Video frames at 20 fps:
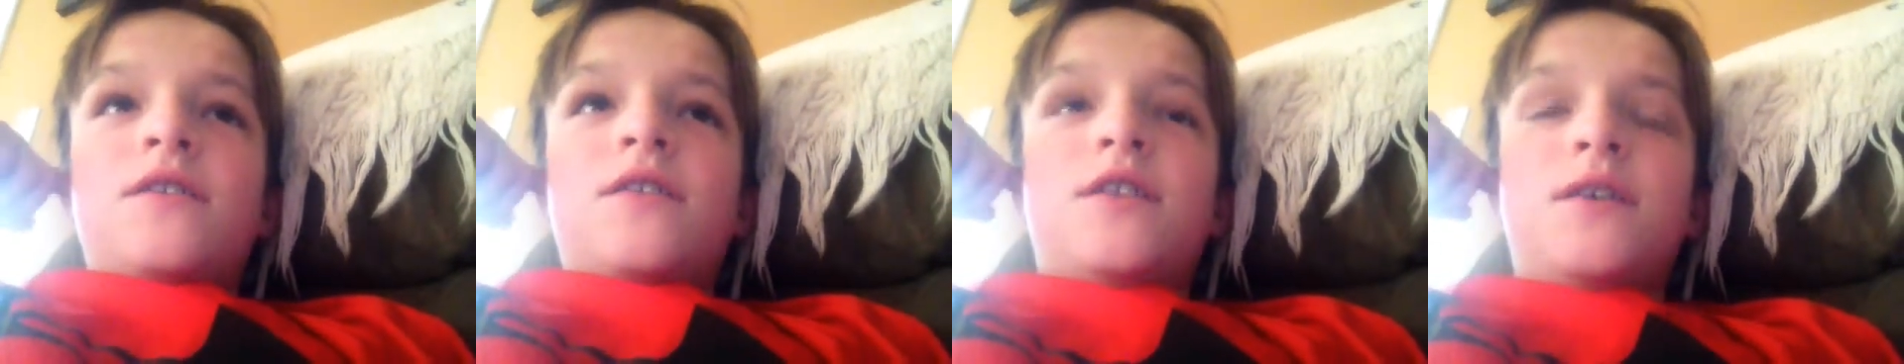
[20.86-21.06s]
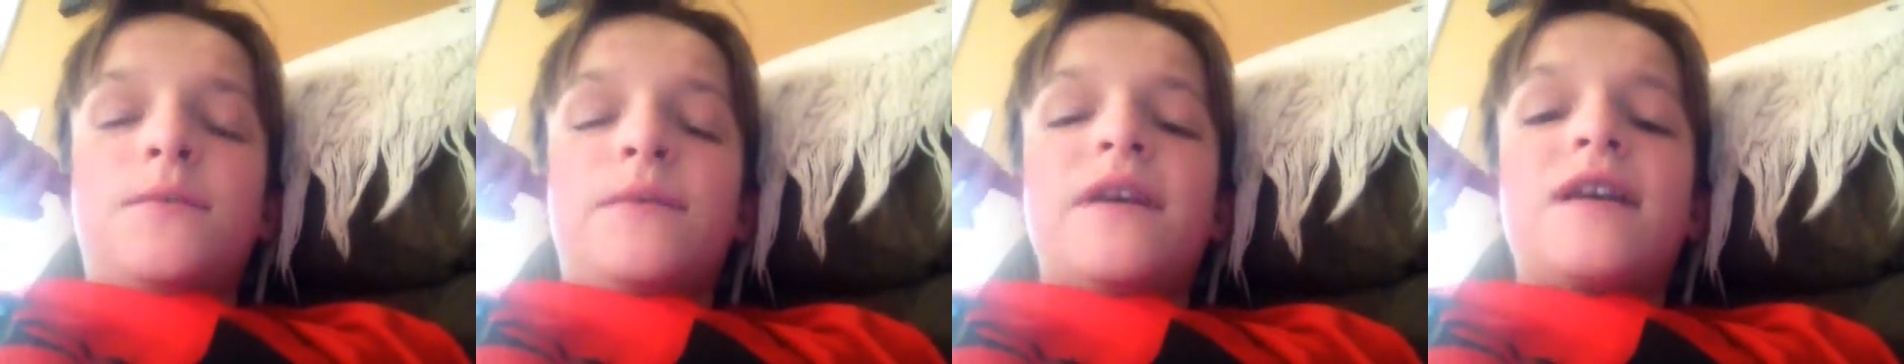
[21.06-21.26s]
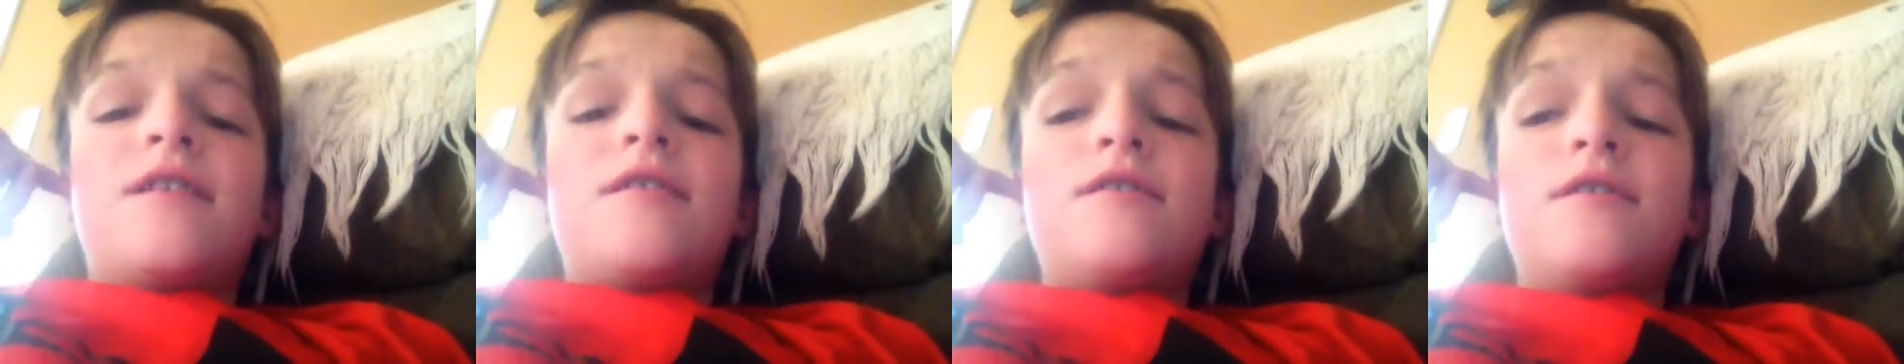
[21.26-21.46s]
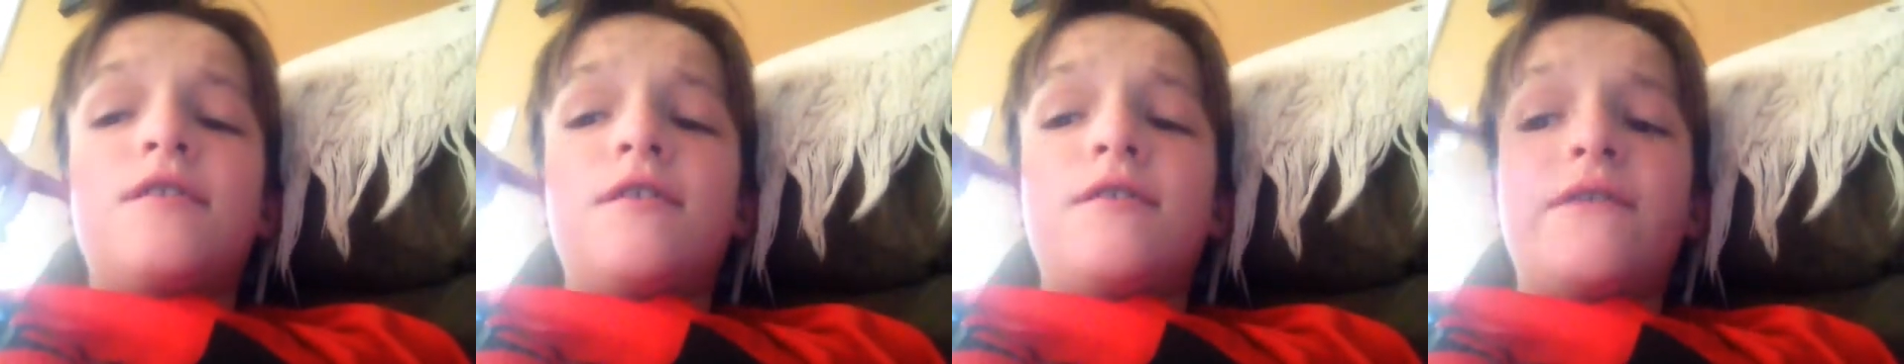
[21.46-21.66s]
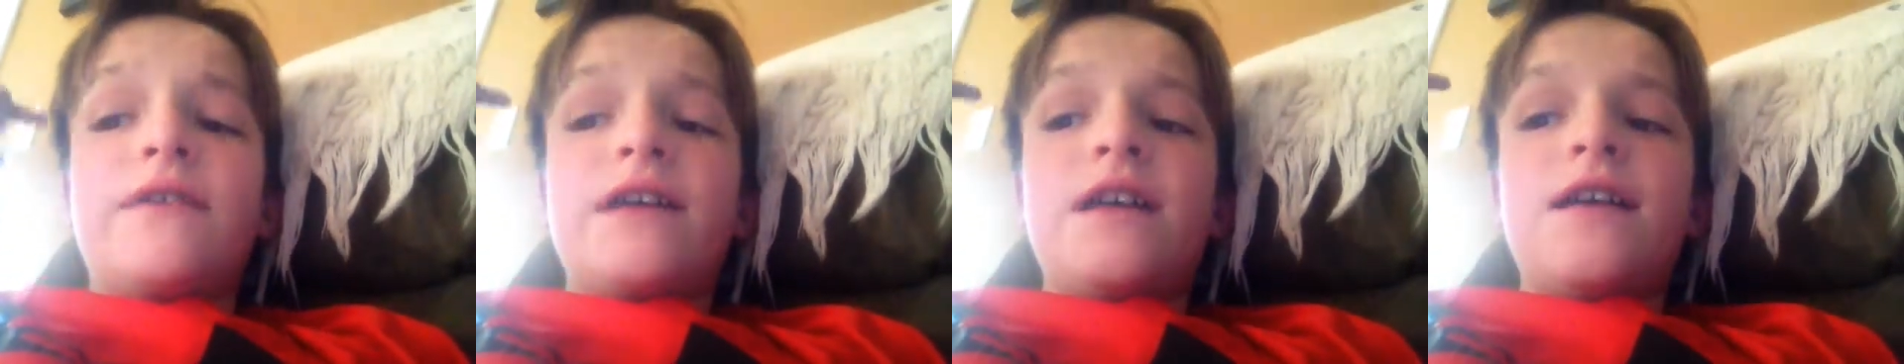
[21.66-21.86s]
there'll be
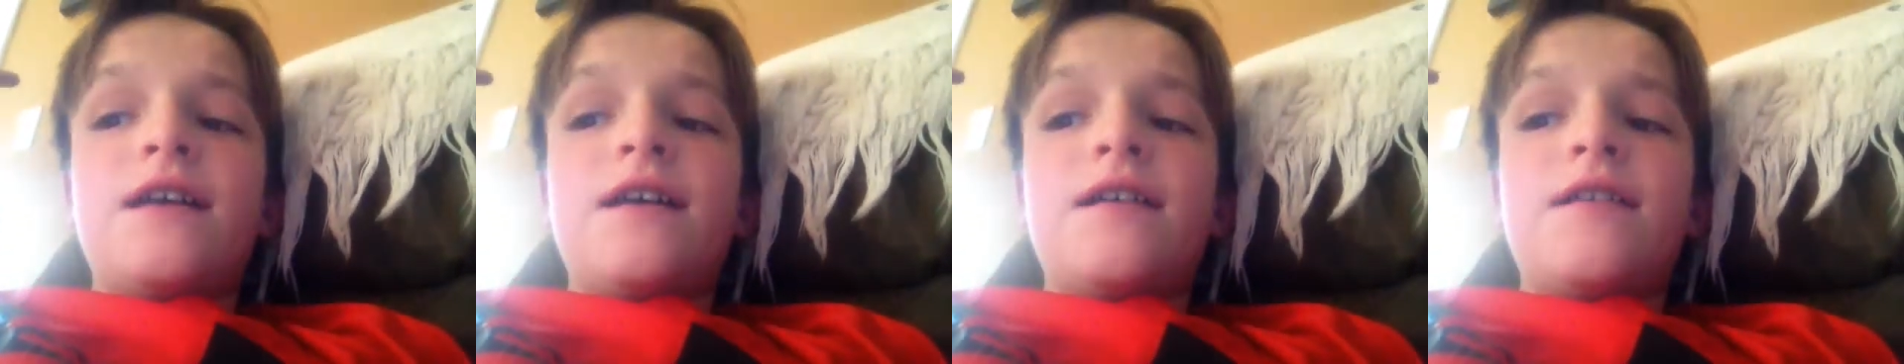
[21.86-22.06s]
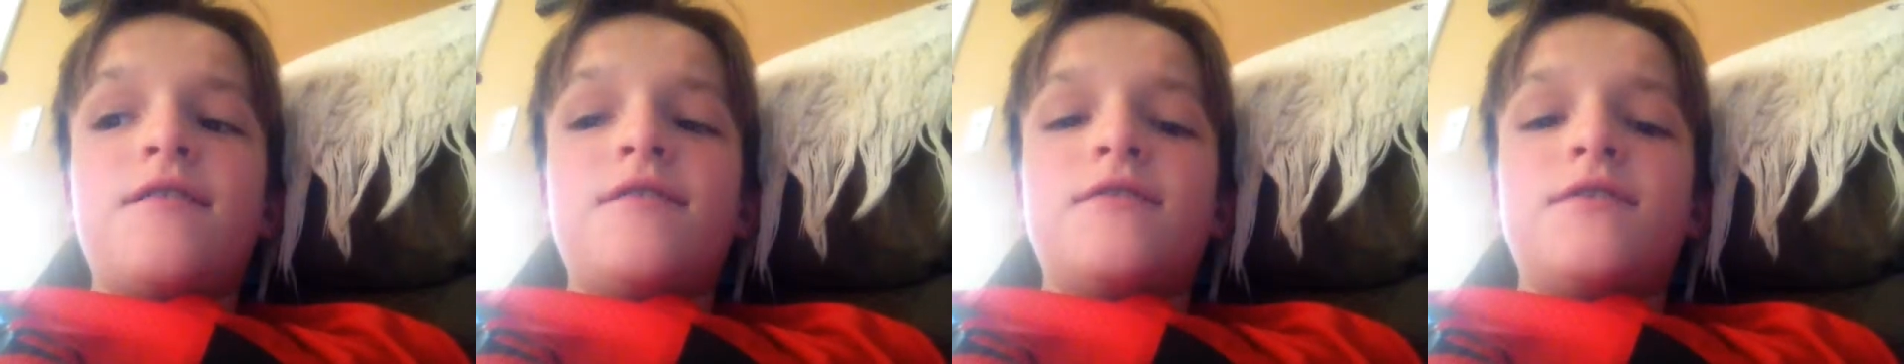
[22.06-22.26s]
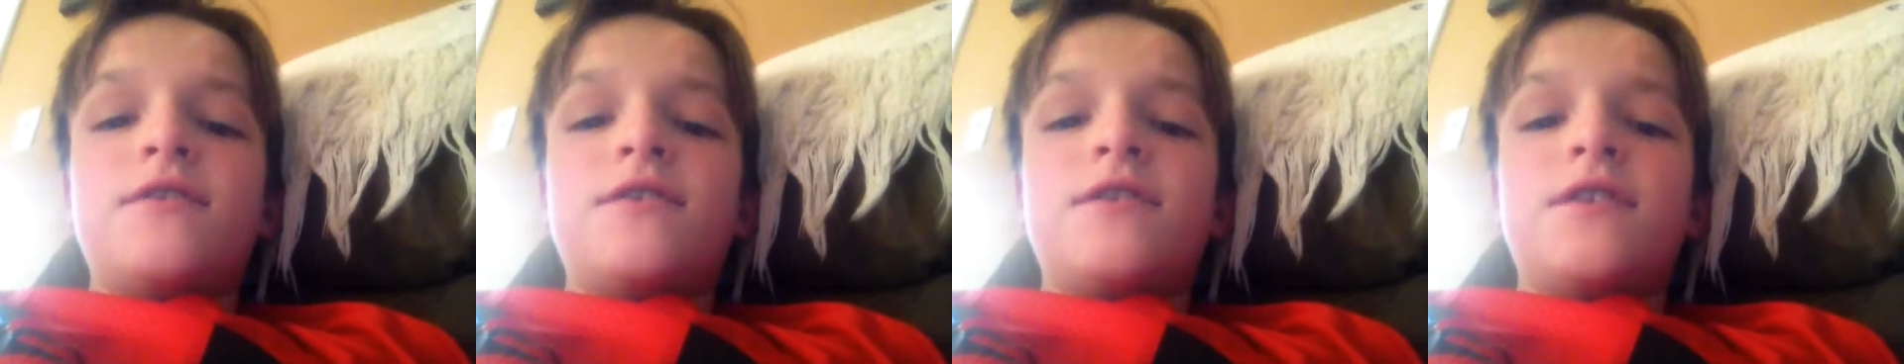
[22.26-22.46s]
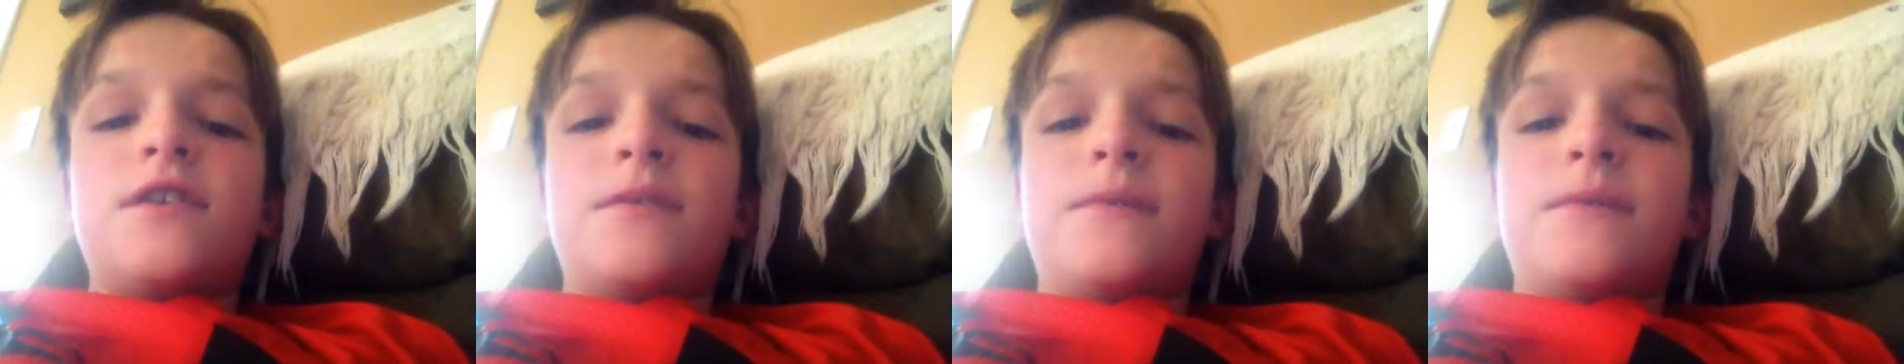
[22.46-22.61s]
cool videos.